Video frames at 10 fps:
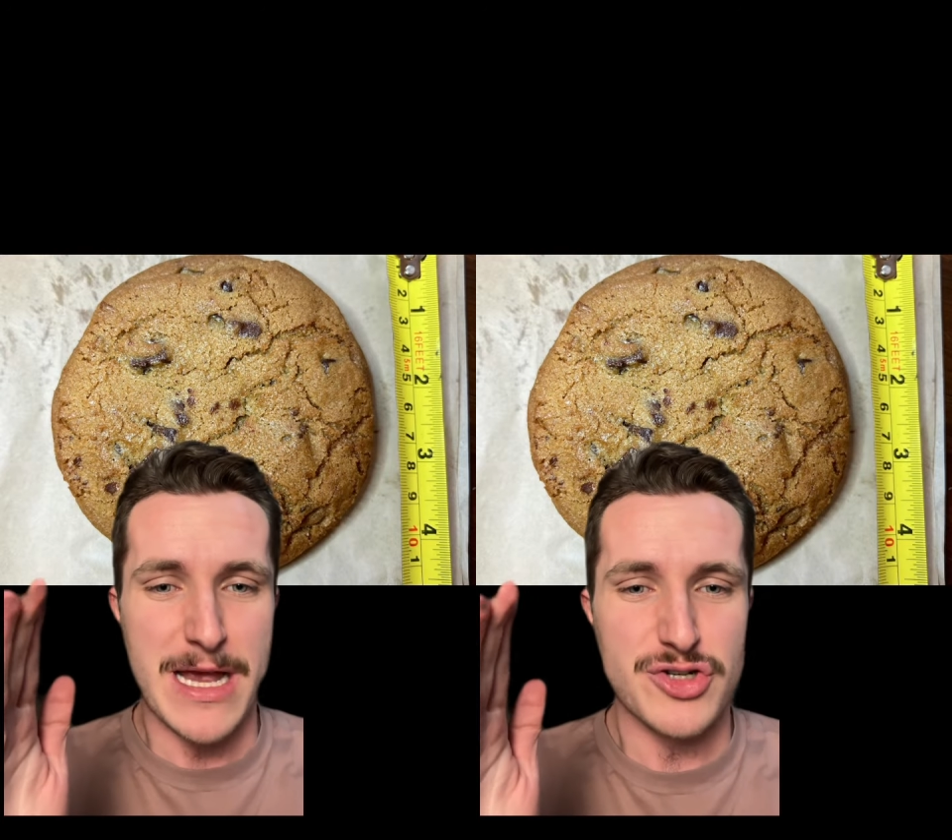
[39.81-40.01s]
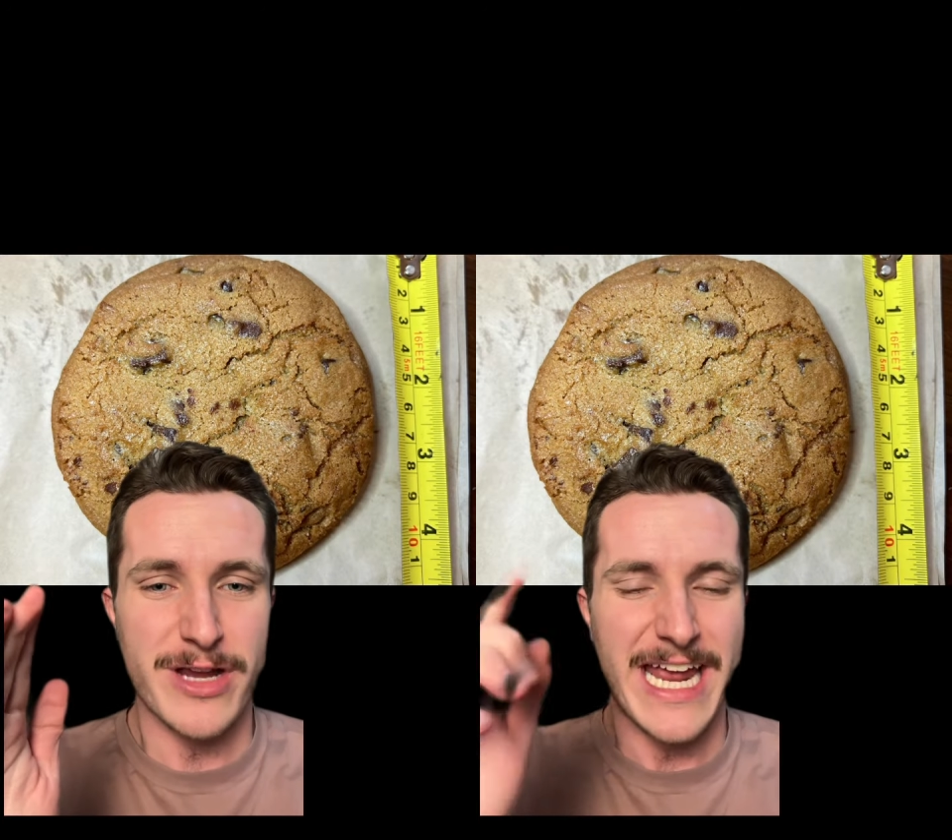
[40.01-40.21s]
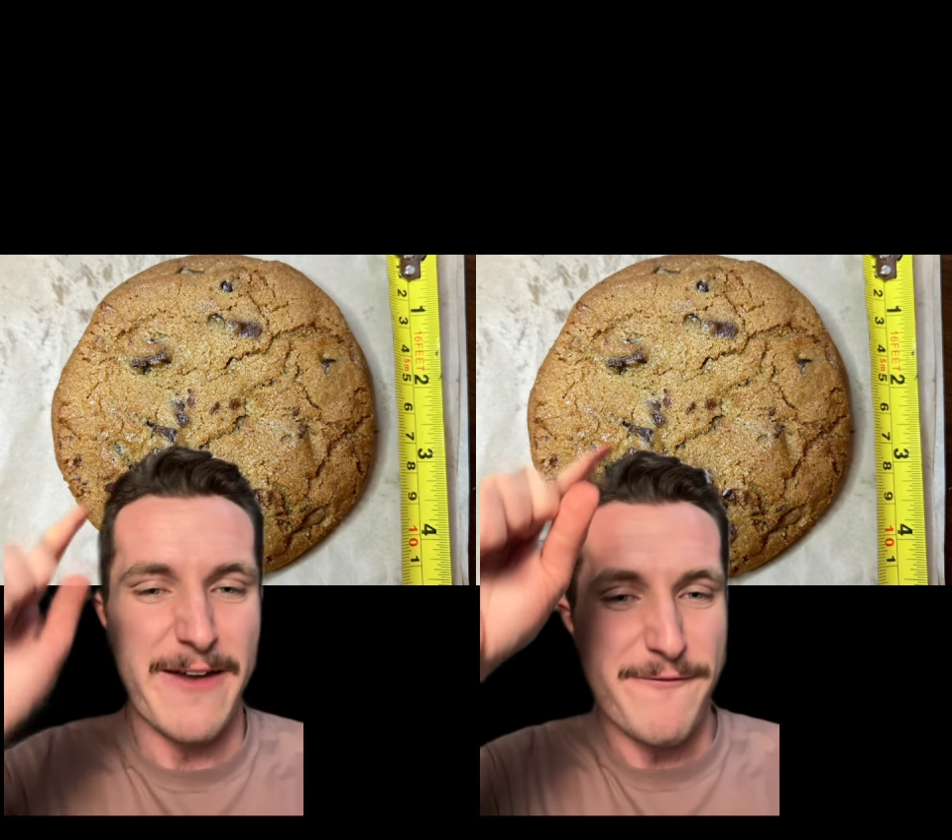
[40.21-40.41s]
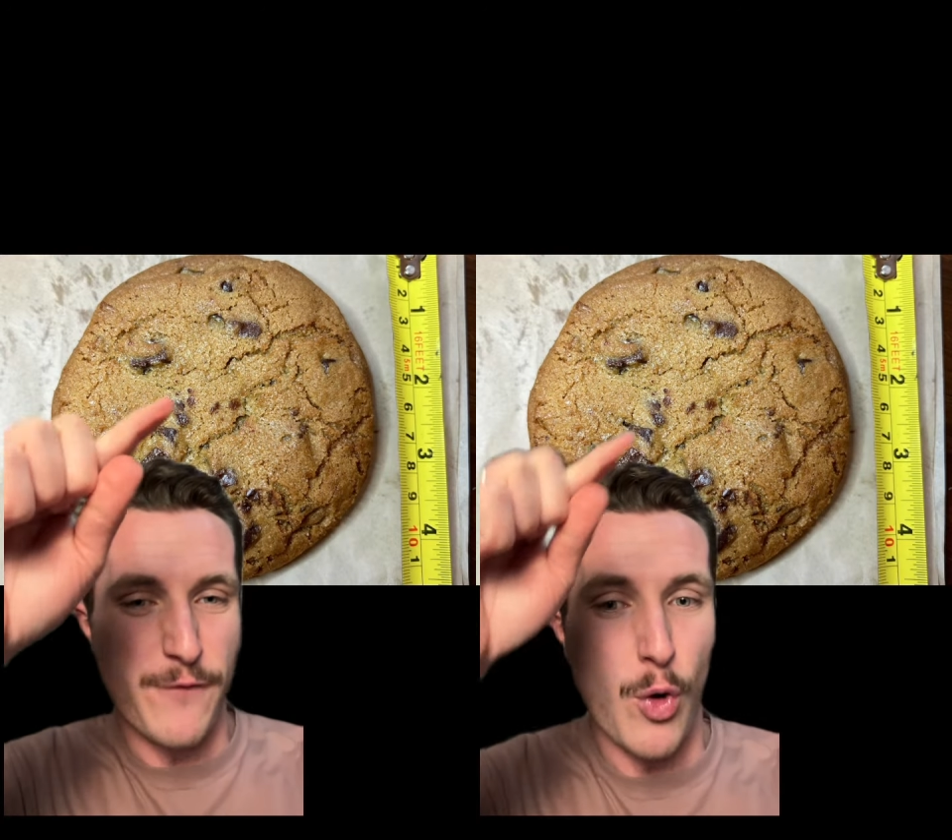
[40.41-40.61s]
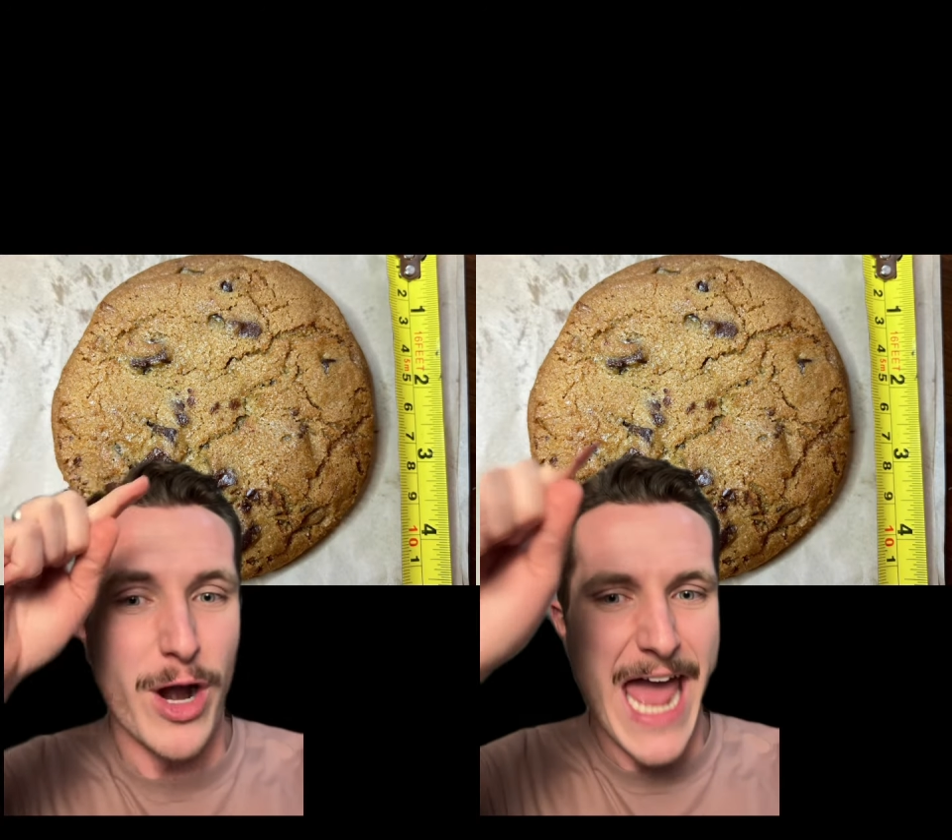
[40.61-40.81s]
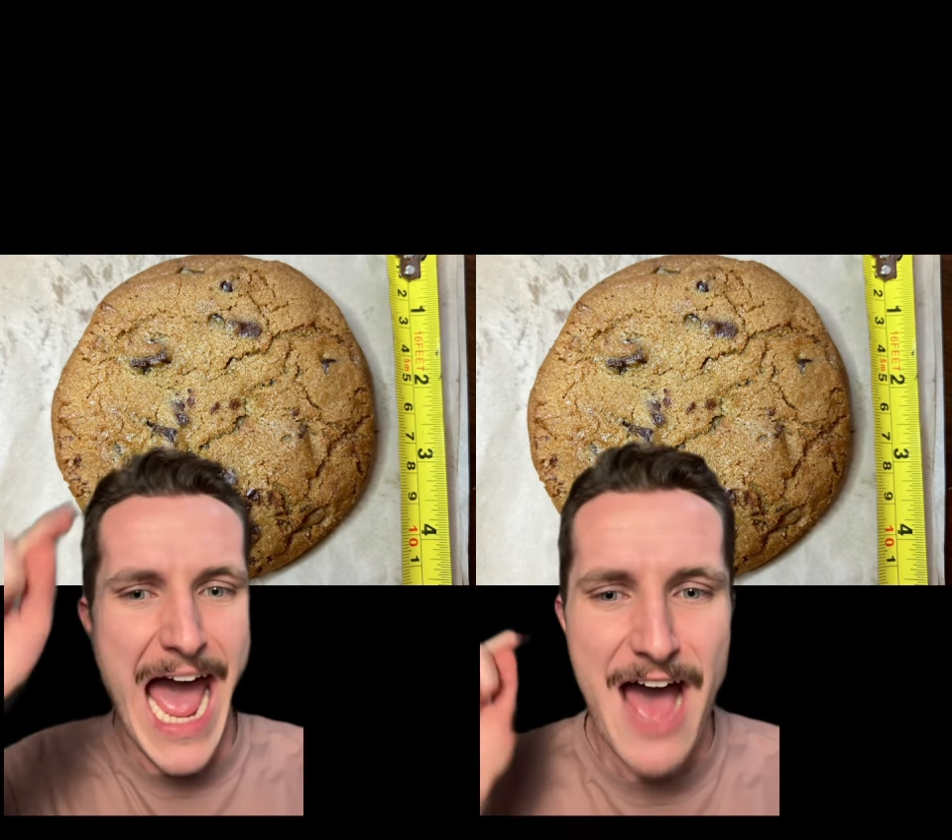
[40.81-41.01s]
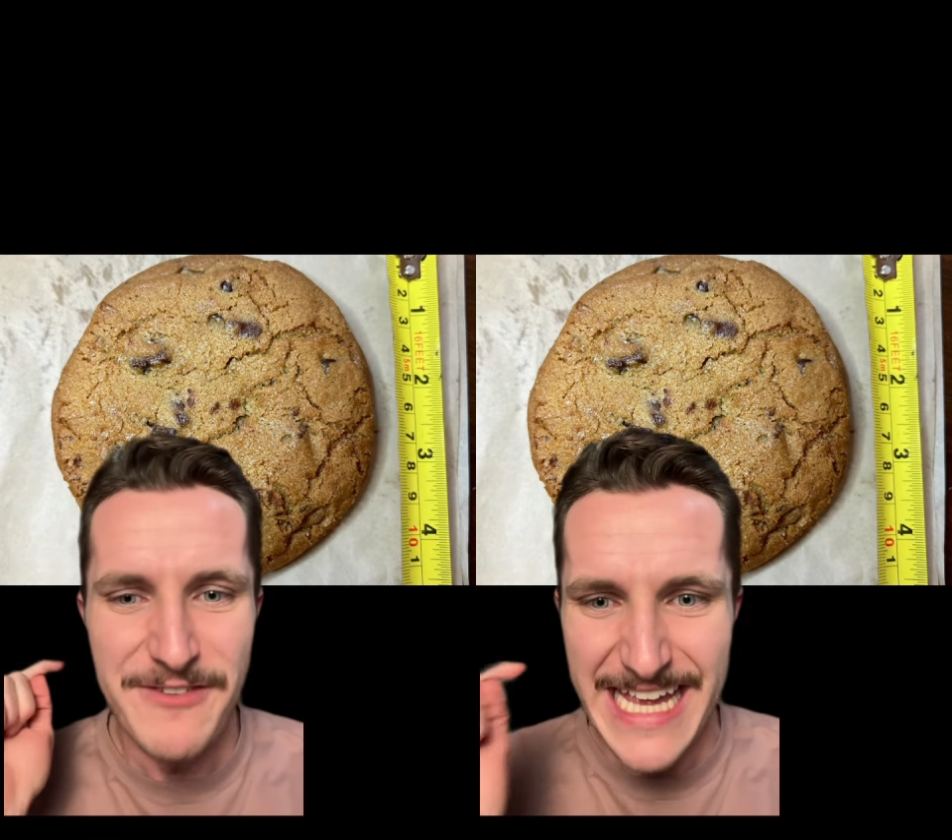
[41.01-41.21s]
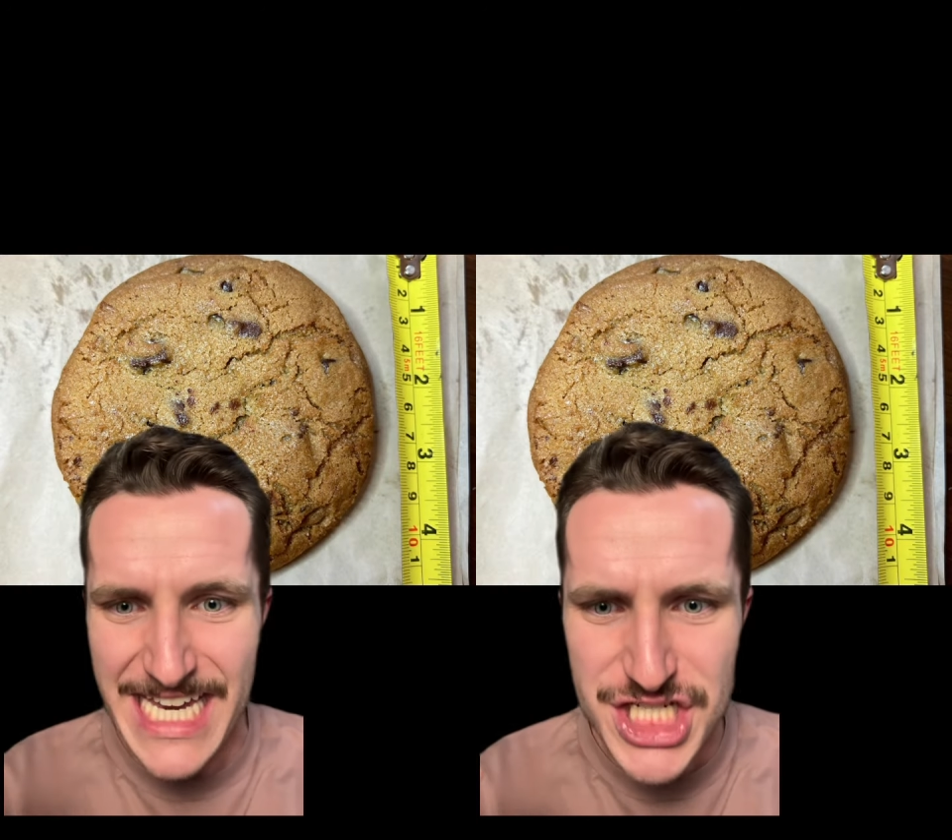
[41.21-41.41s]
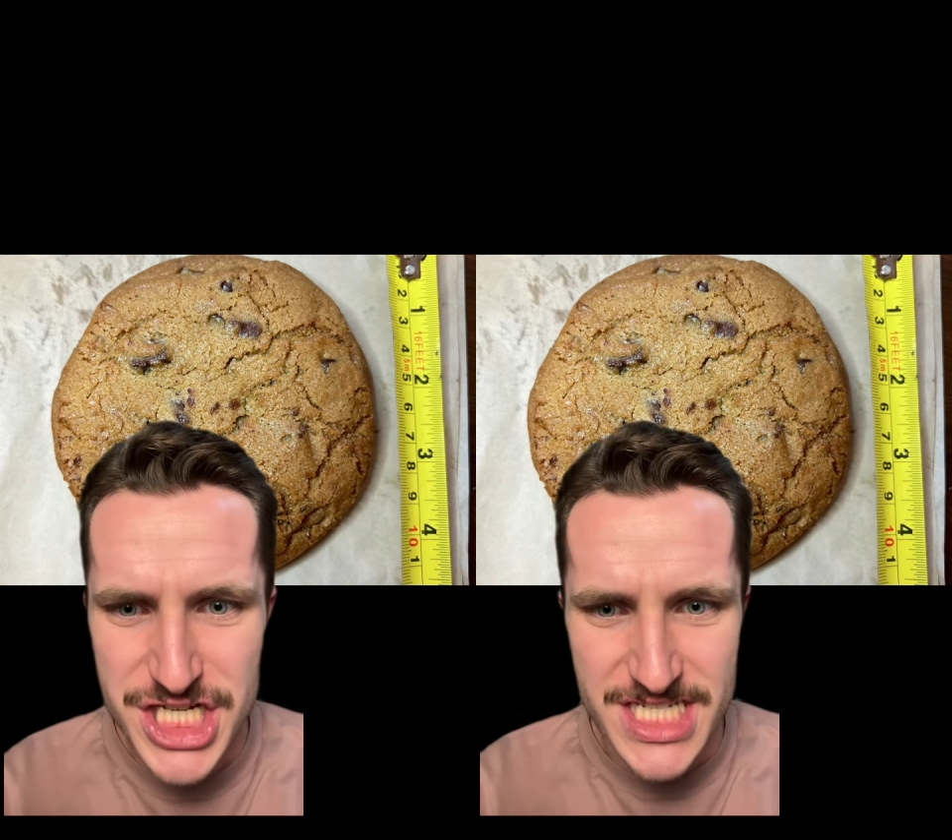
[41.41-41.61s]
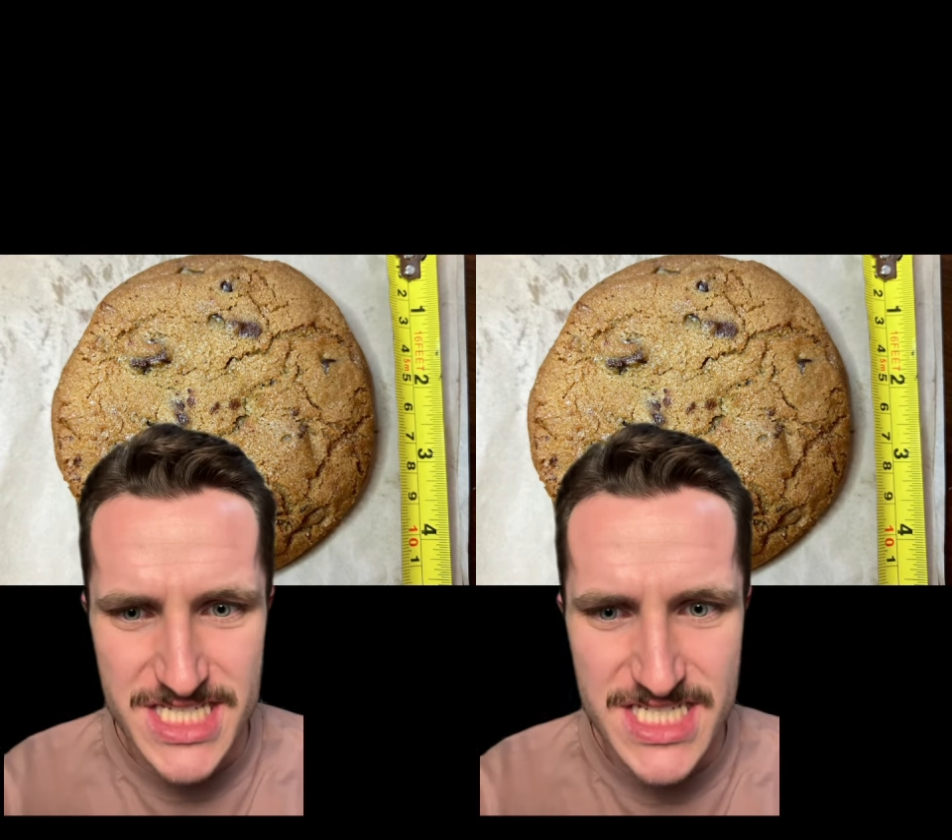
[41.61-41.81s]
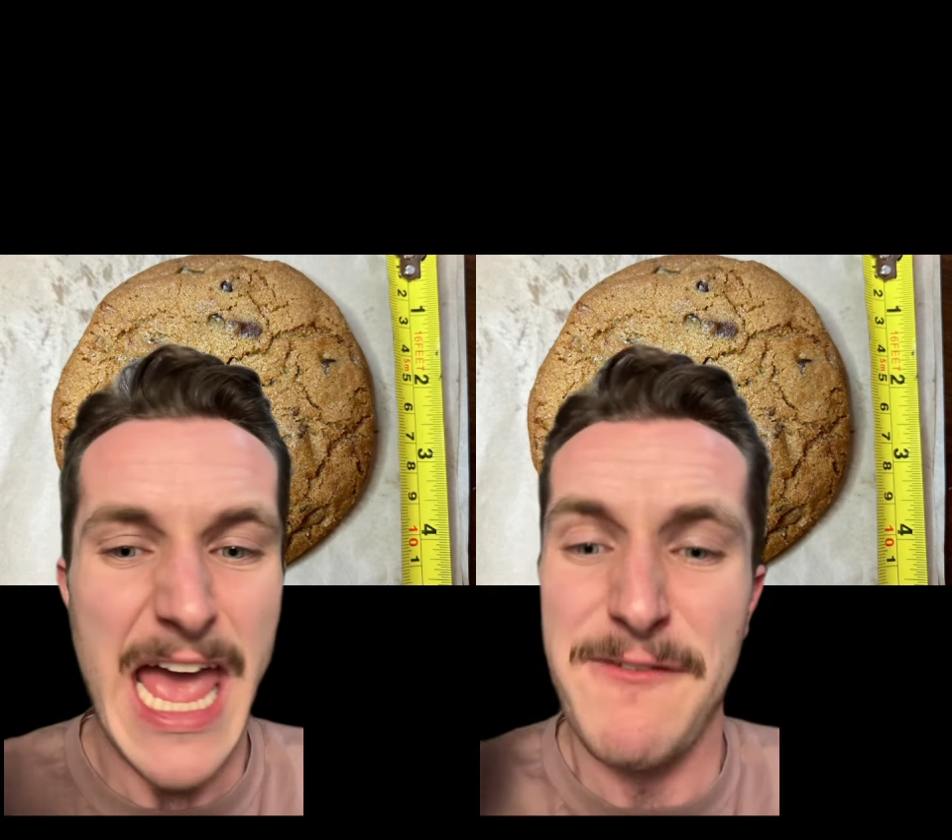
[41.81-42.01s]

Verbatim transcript: measuring in at four and a half inches.